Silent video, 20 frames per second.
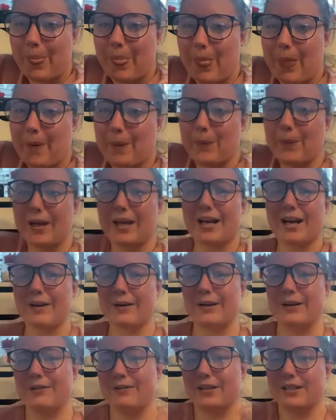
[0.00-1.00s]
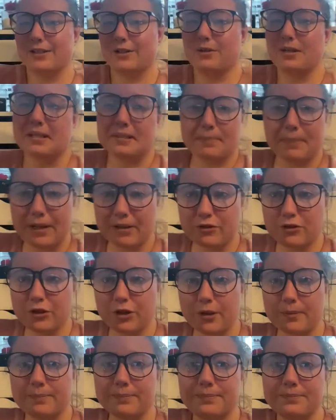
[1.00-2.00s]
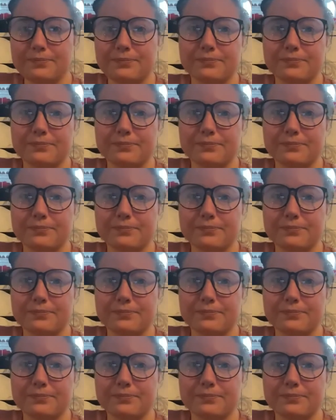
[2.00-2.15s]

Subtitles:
we are going to redo this bedroom.